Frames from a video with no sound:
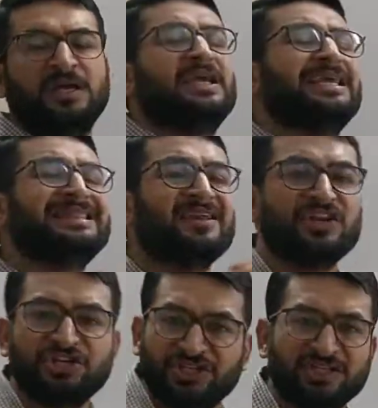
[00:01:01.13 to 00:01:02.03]
In the
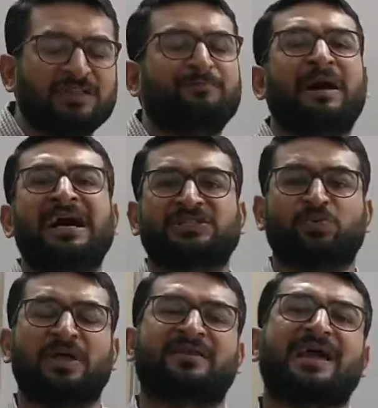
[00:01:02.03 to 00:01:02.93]
region, in the parts
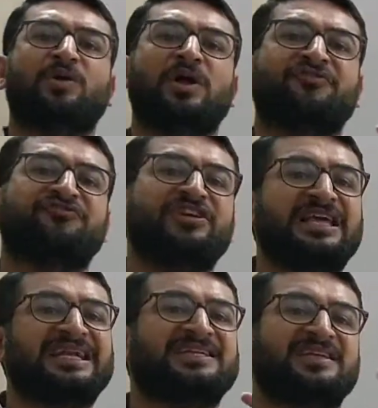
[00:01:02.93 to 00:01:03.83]
where regular wear and